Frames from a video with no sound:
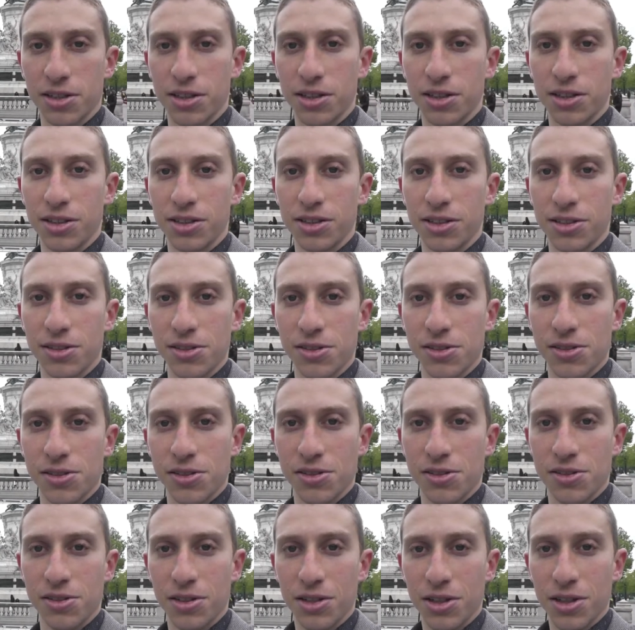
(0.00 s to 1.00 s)
It
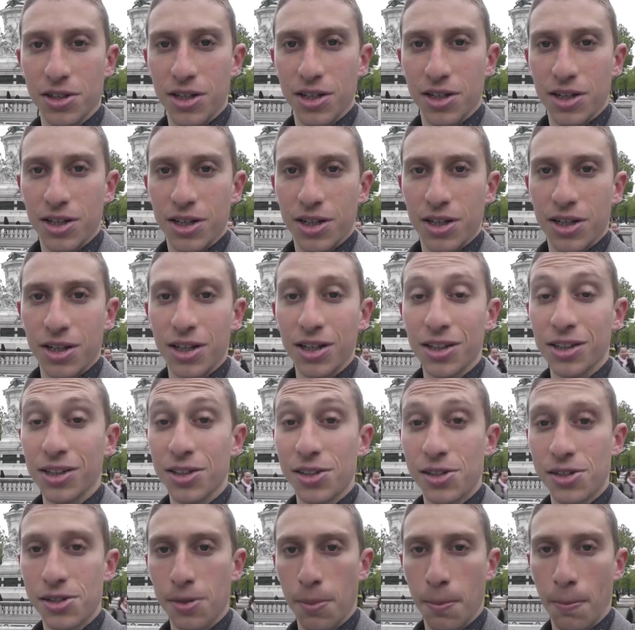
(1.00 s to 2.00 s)
is, at
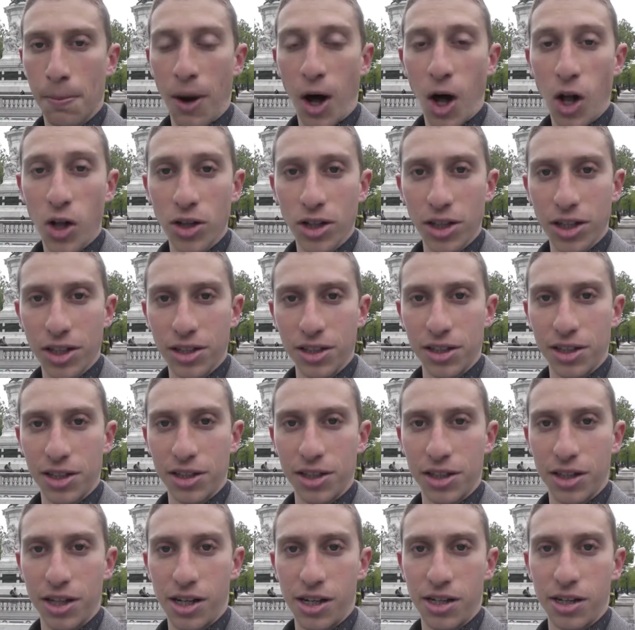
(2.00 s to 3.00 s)
least
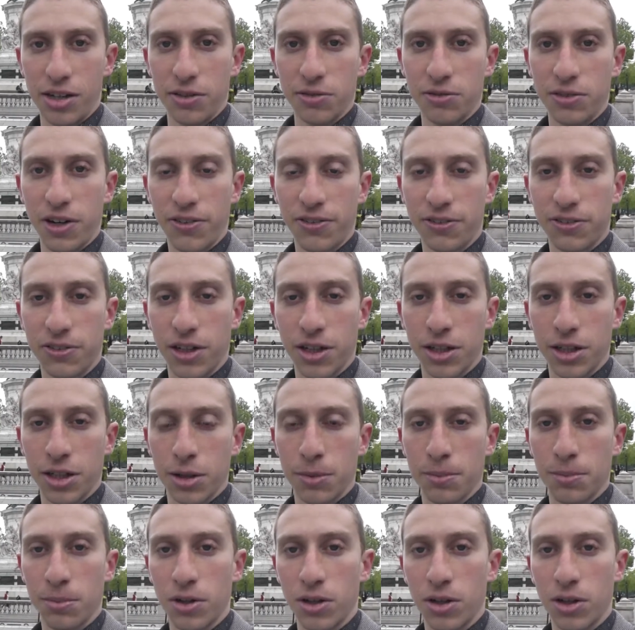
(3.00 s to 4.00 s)
symbolically, a
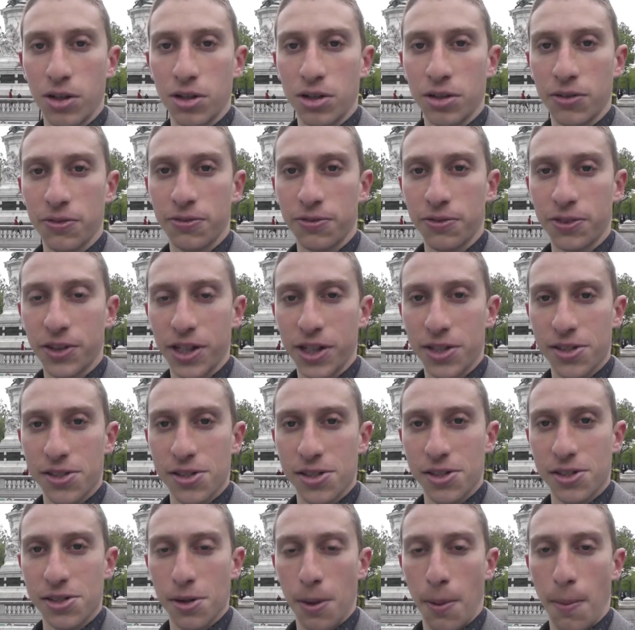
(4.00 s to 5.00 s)
referendum on
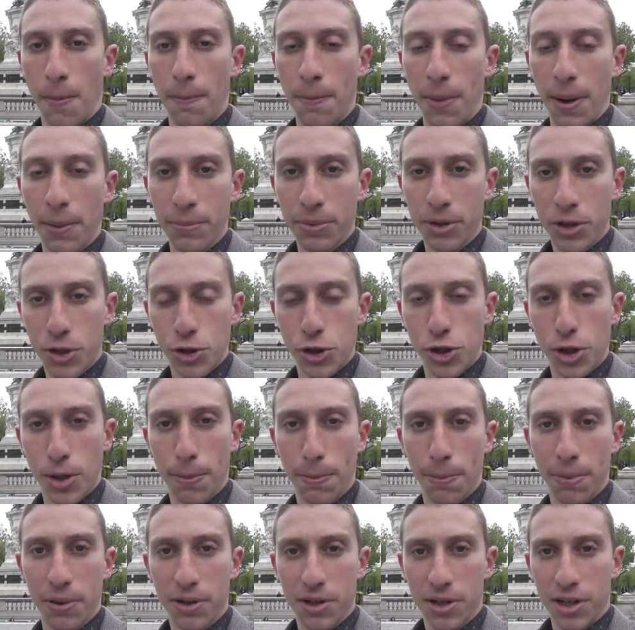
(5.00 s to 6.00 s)
France's membership